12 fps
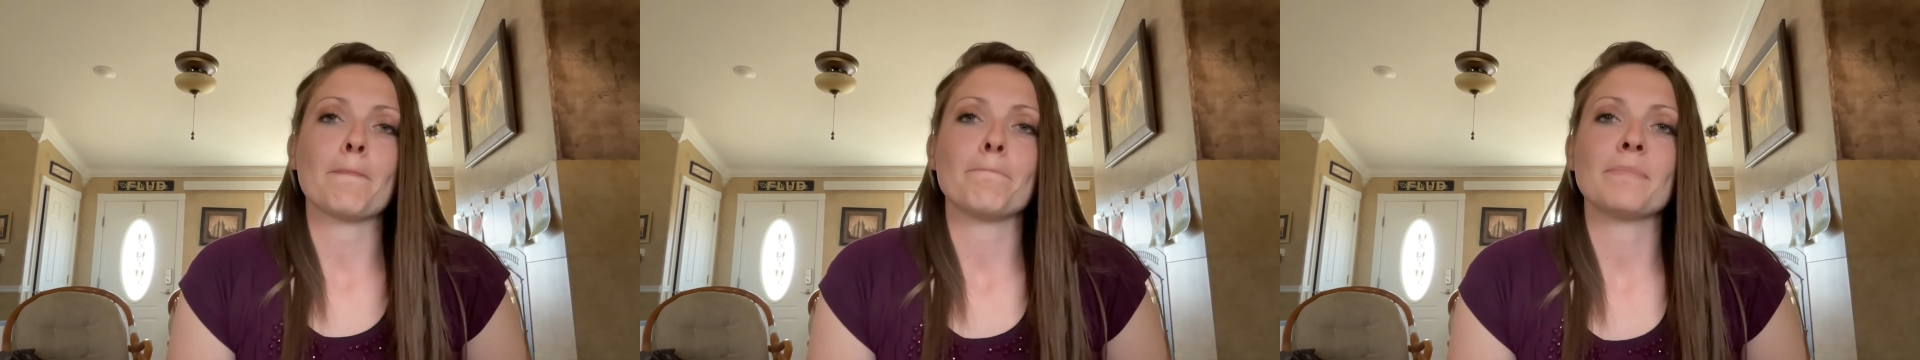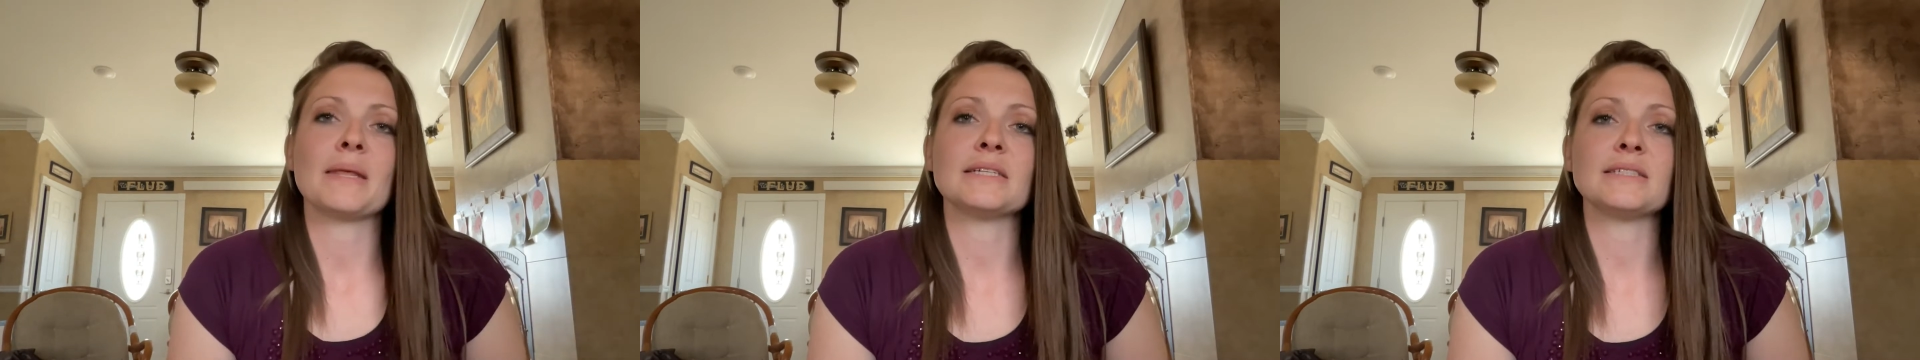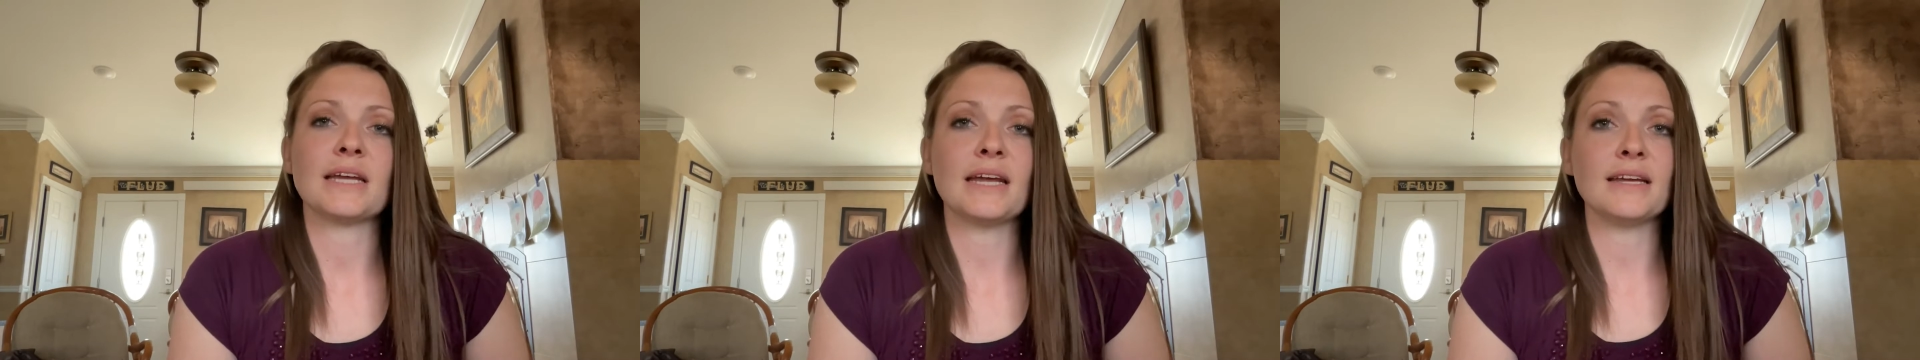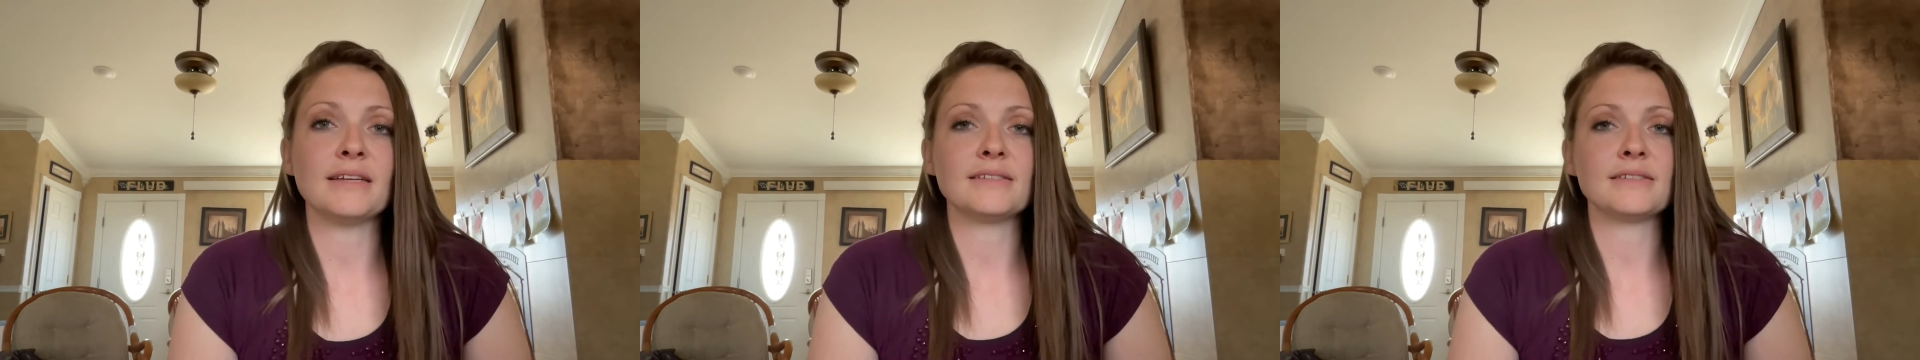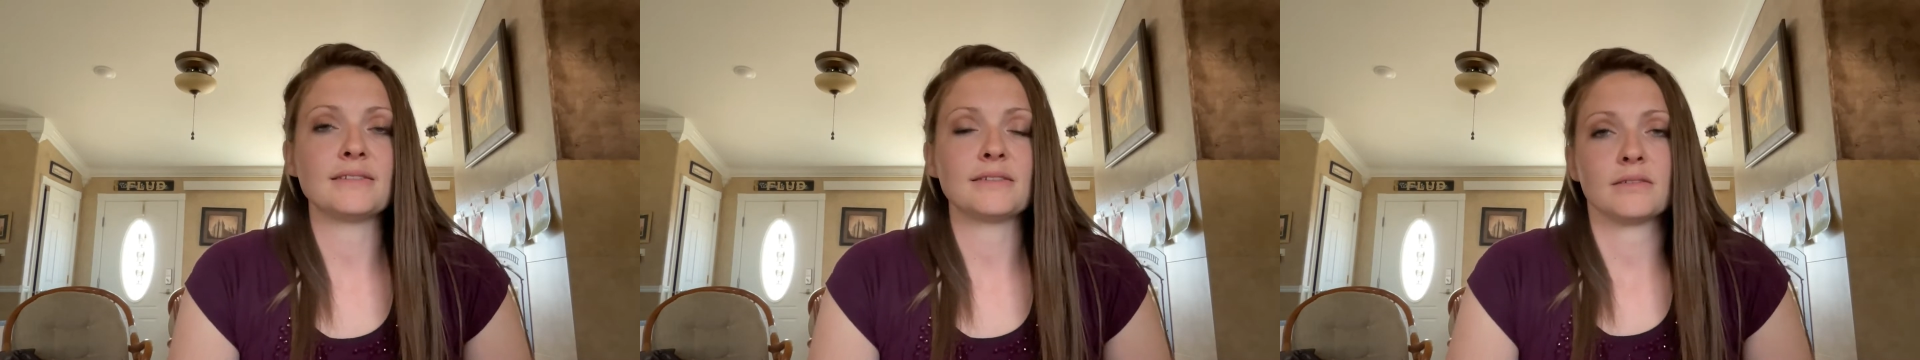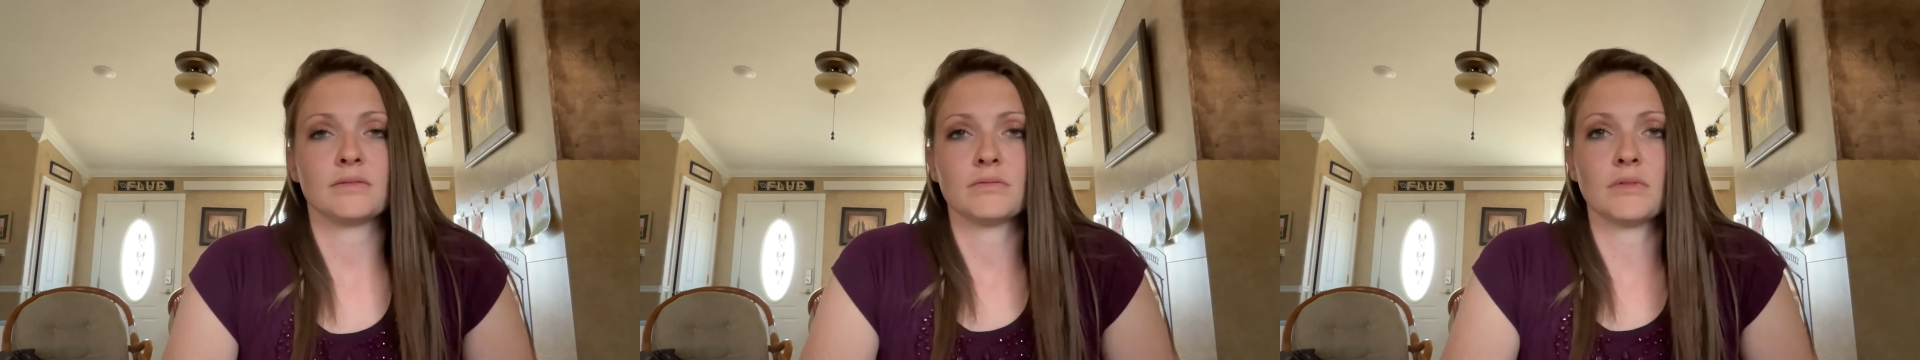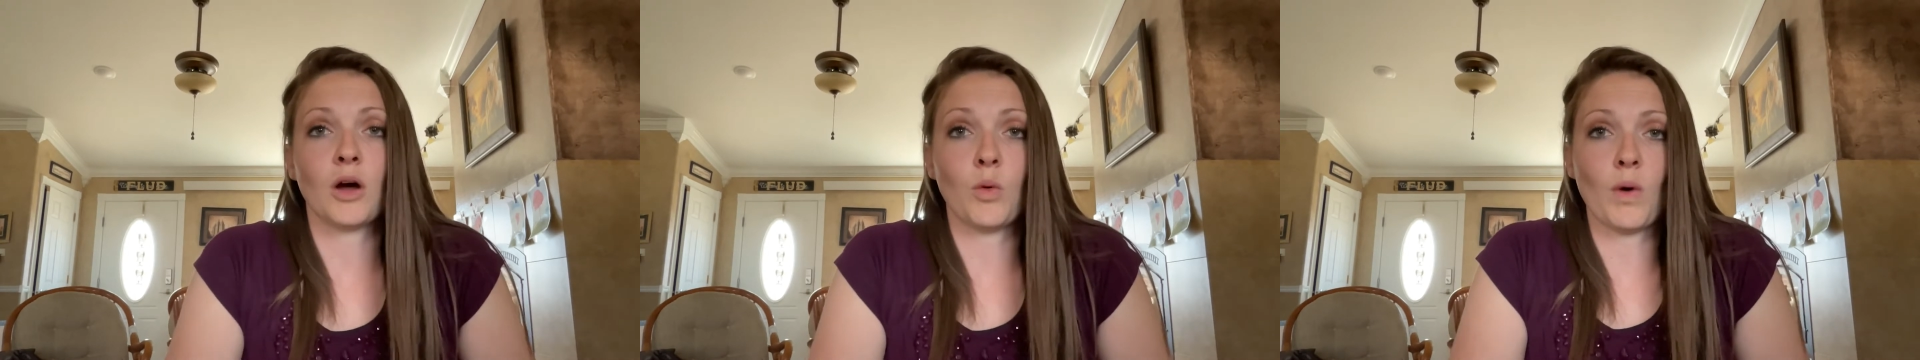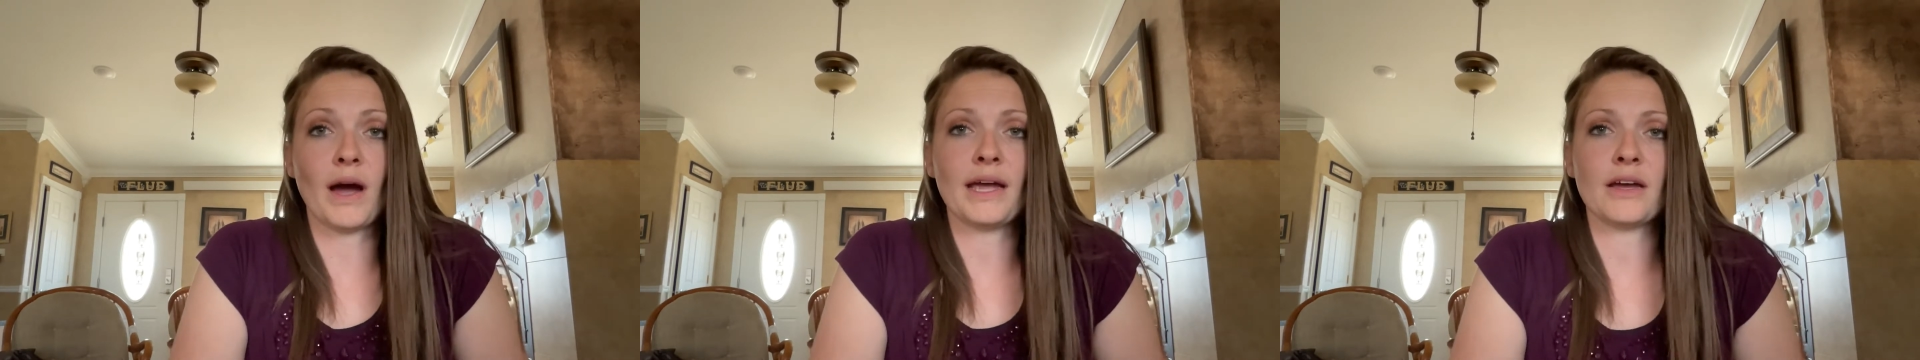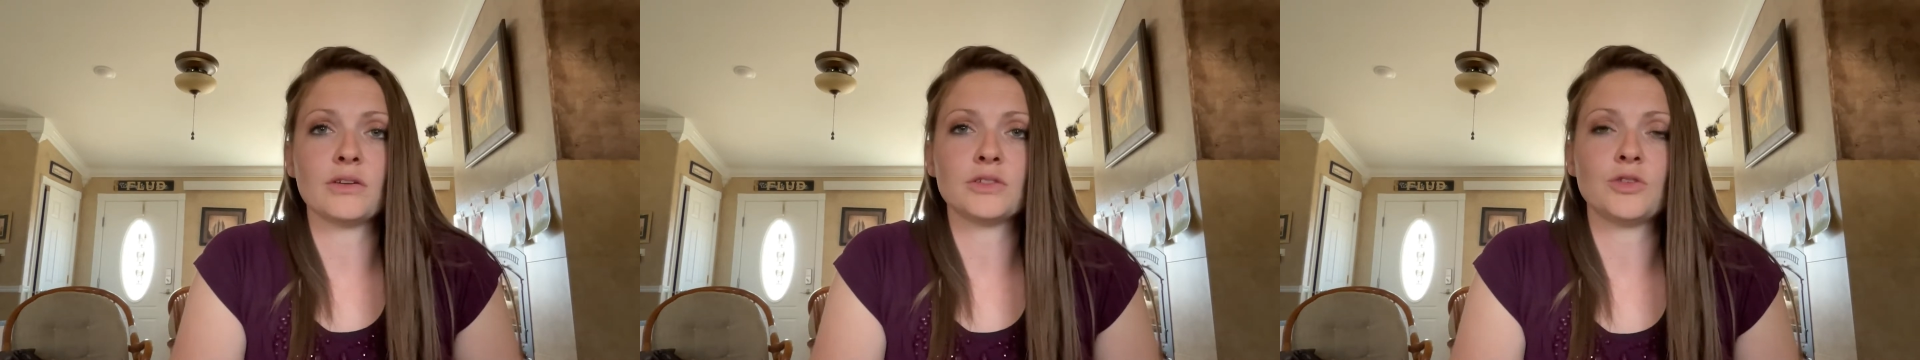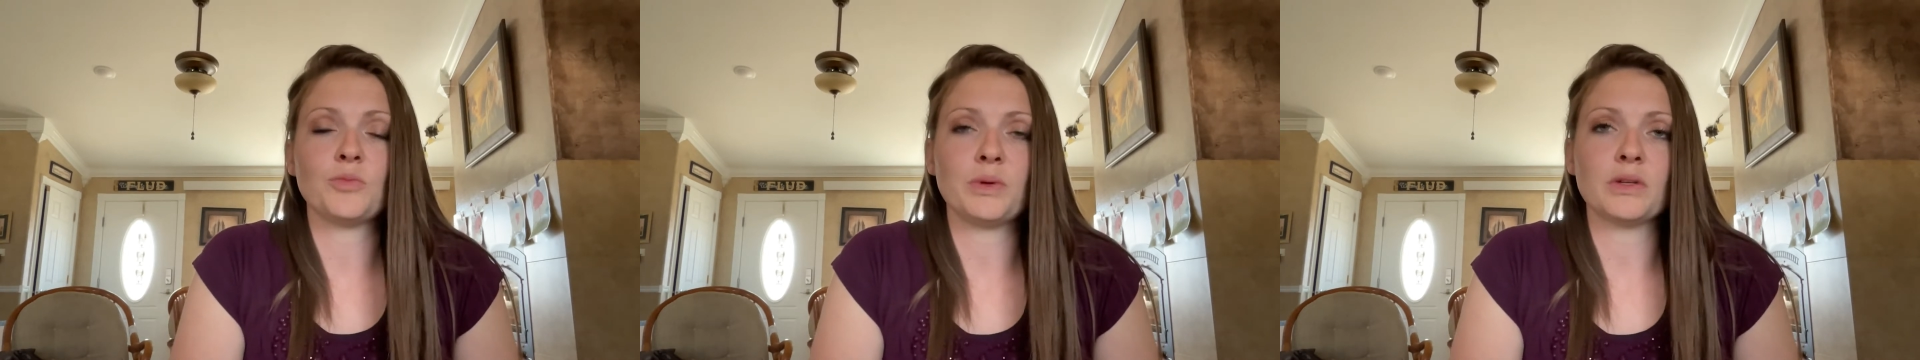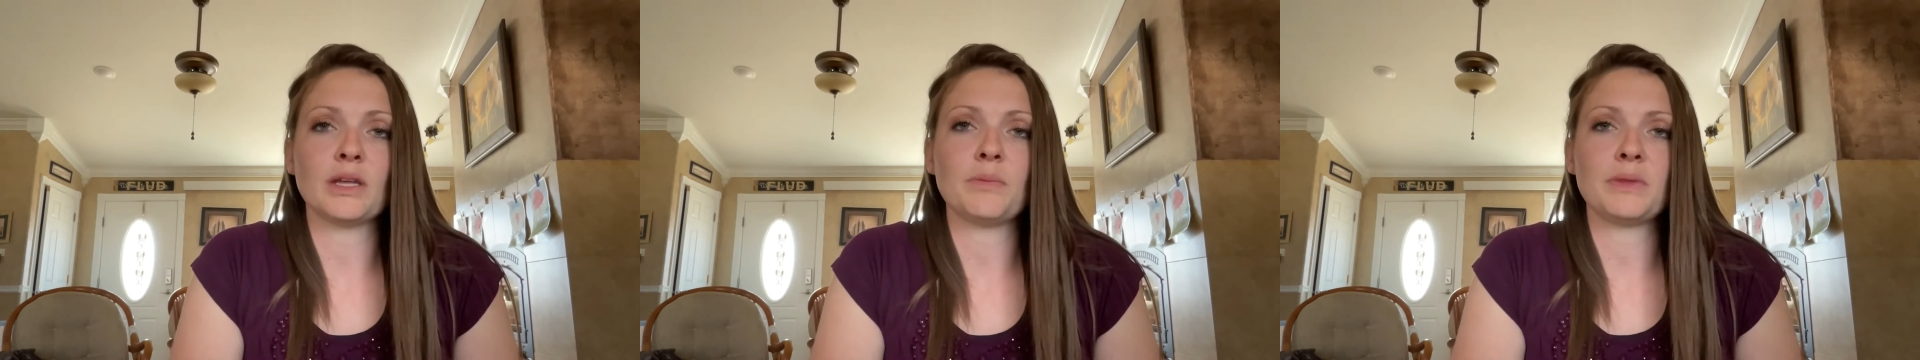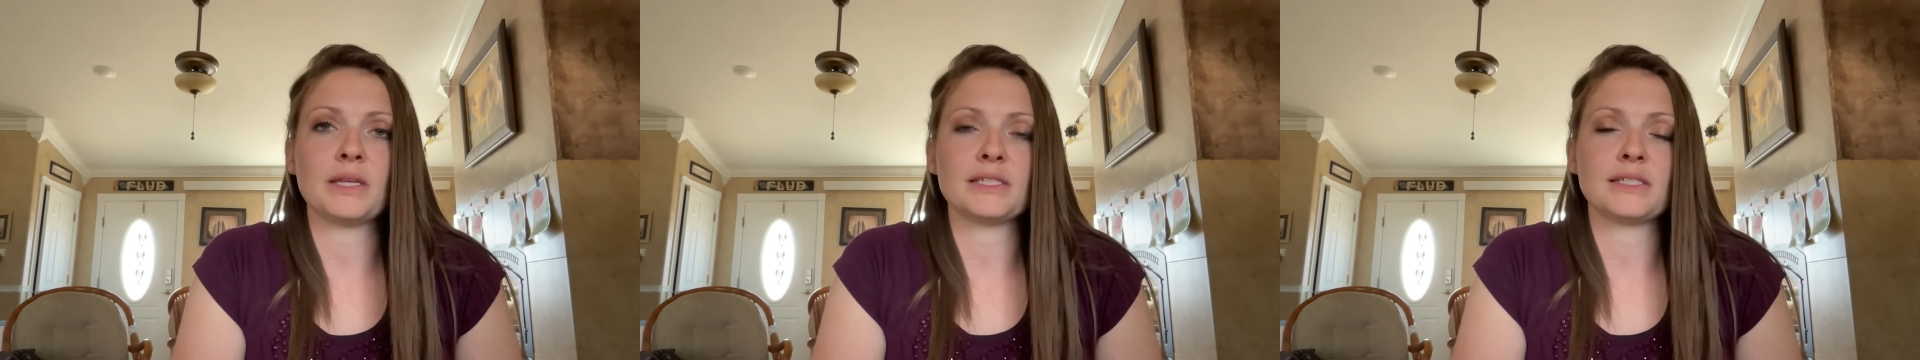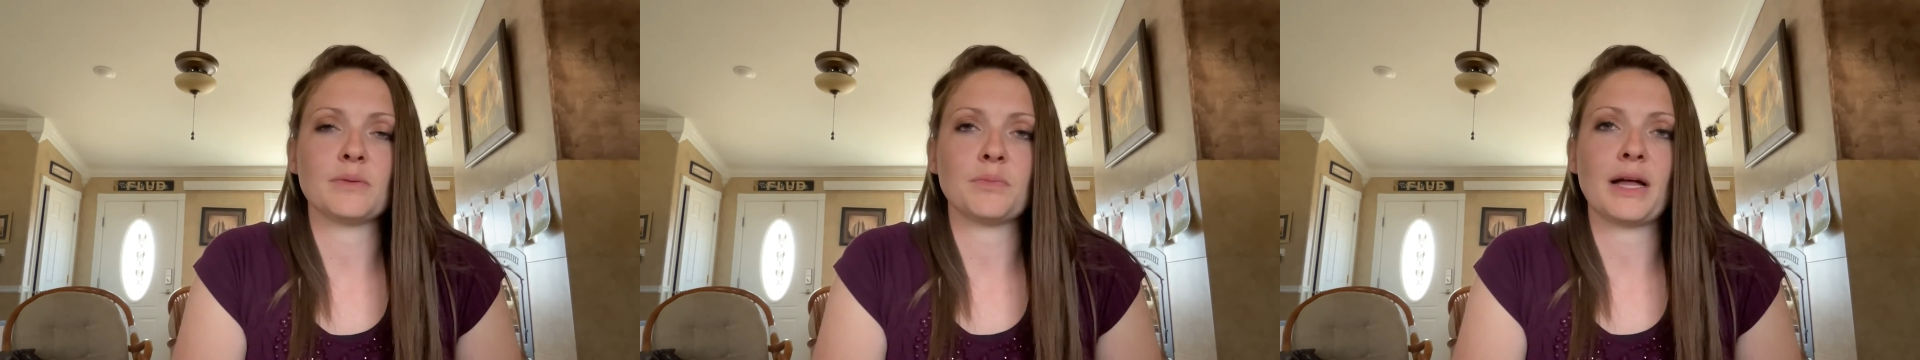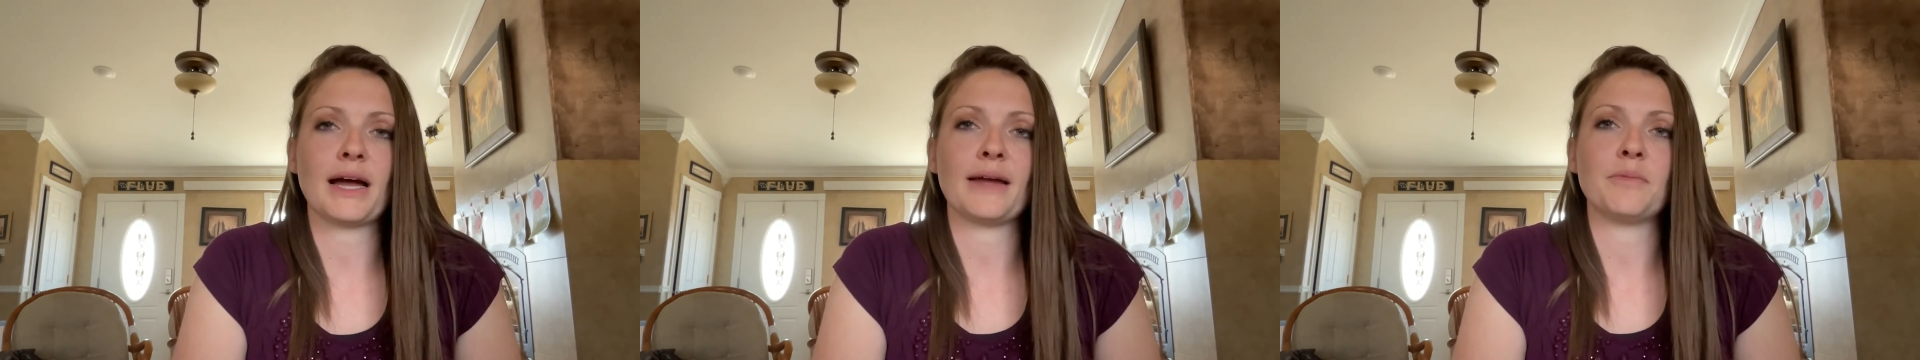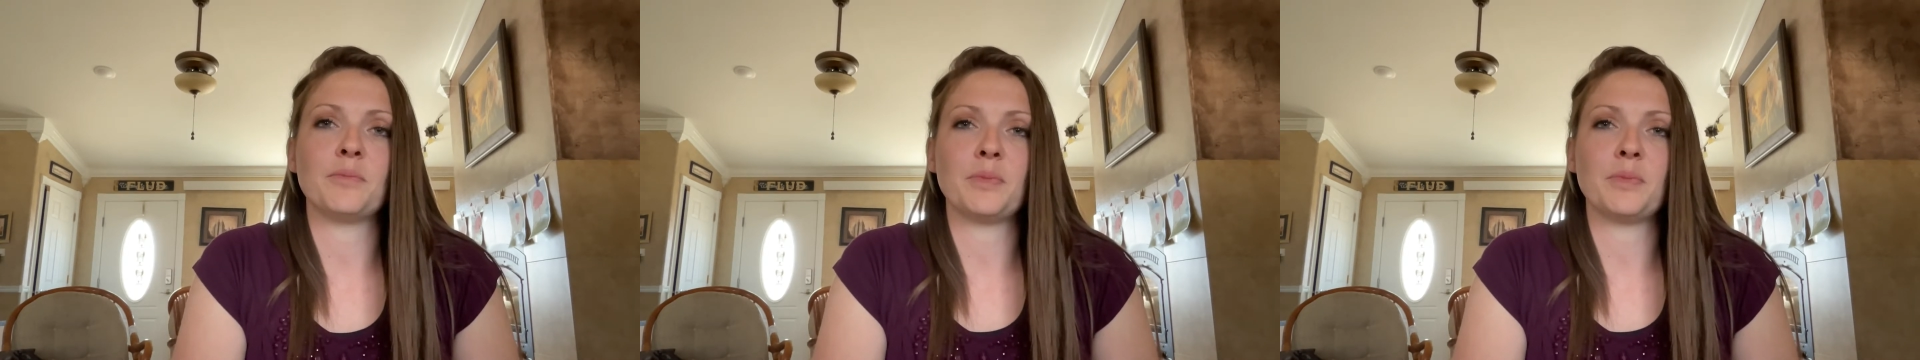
it takes a while to build up this supply.